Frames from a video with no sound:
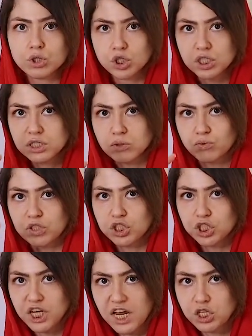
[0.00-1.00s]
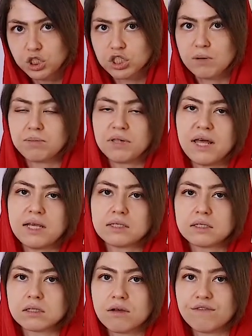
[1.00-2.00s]
Just we change the
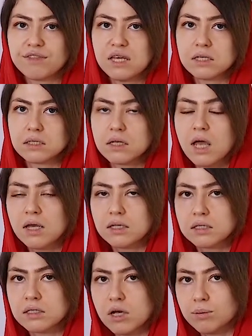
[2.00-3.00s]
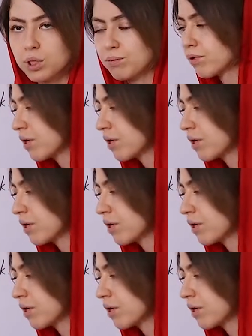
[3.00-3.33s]
places of these, the subject